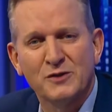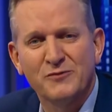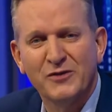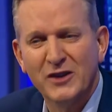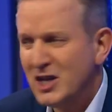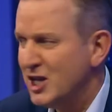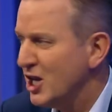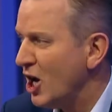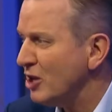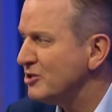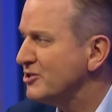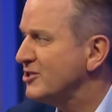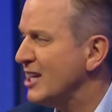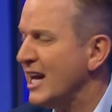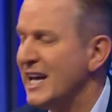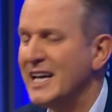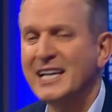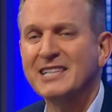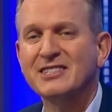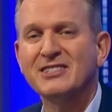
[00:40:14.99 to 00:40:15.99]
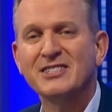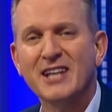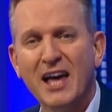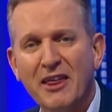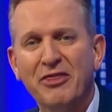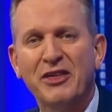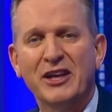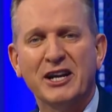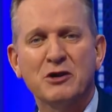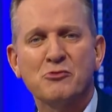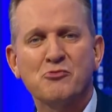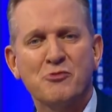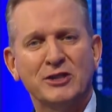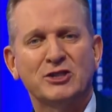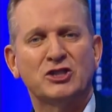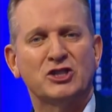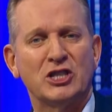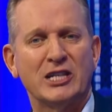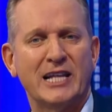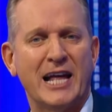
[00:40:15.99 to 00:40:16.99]
For God's sake, is nothing
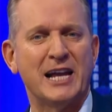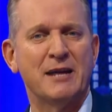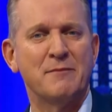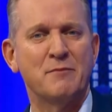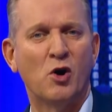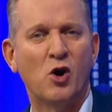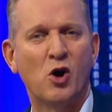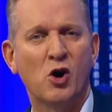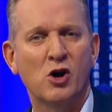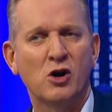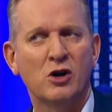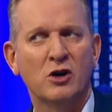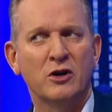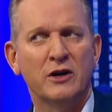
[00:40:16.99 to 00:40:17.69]
original anymore.